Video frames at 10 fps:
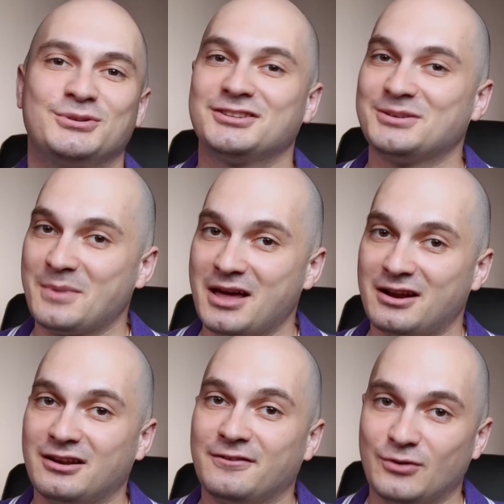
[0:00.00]
it doesn't matter
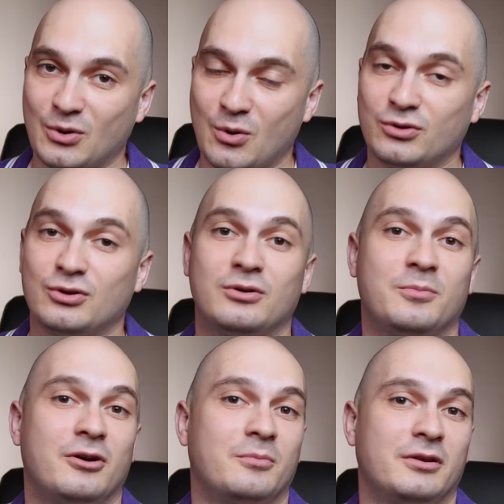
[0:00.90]
if you own your
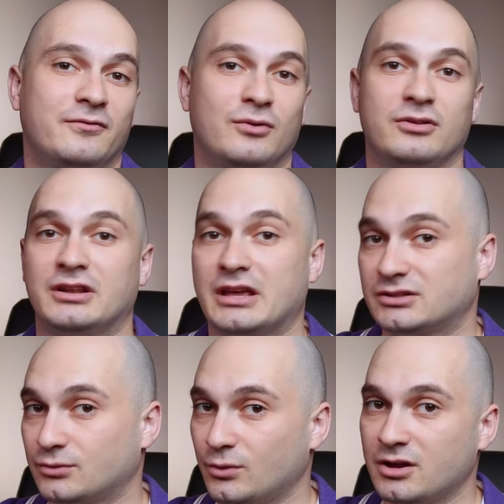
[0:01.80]
apartment for the
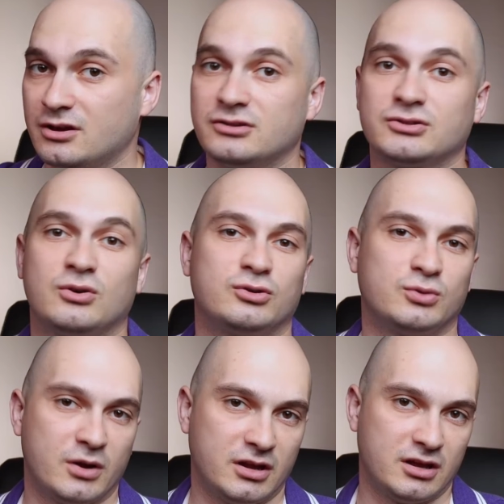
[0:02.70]
next 3 years or
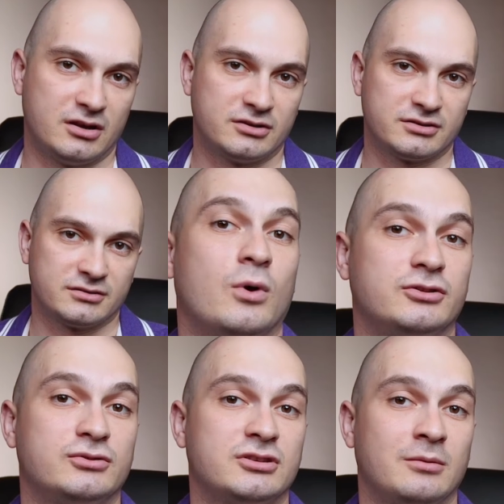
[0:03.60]
20 years. Once
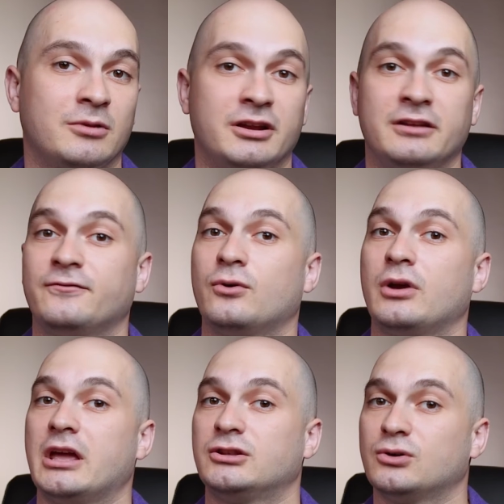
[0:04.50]
you sublet it for
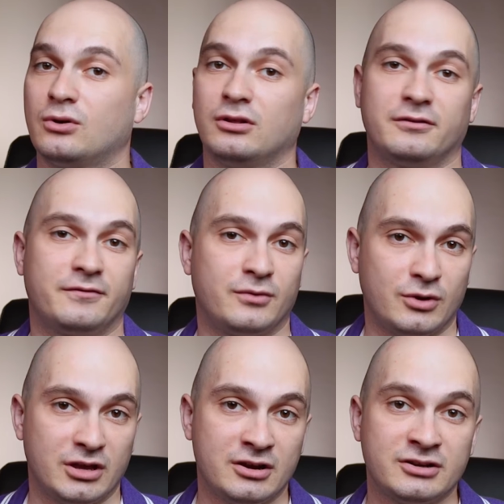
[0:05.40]
a total of 3
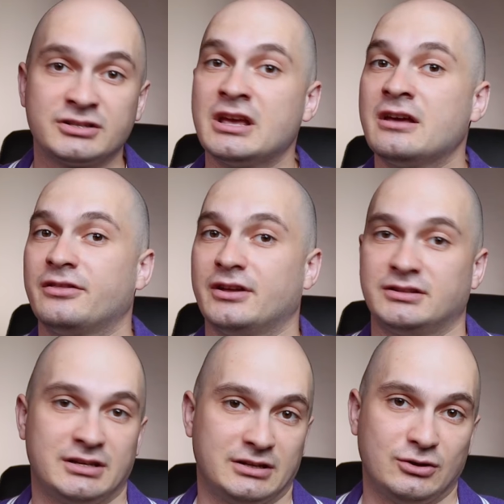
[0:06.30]
years, that's
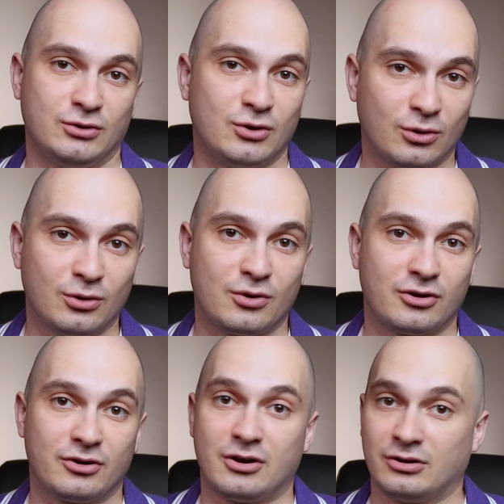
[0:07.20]
it. You no
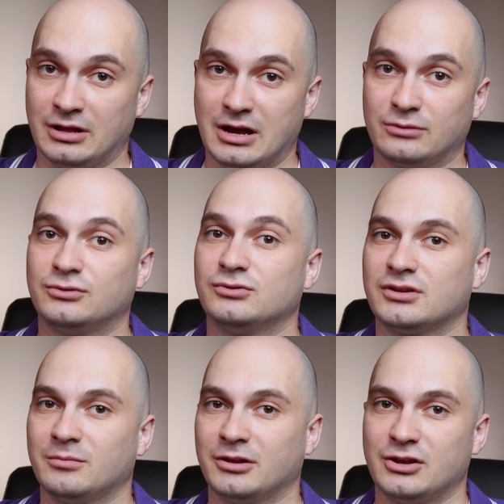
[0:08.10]
longer are allowed to
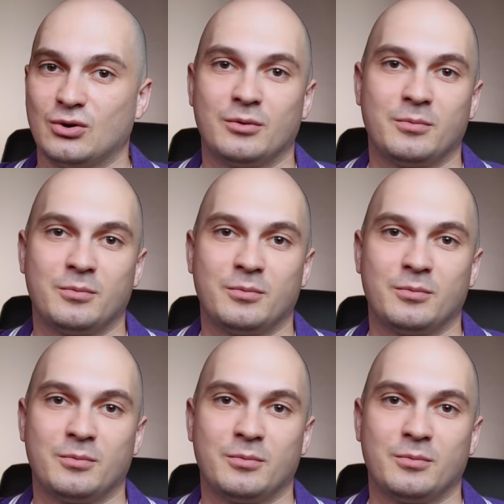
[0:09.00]
sublet your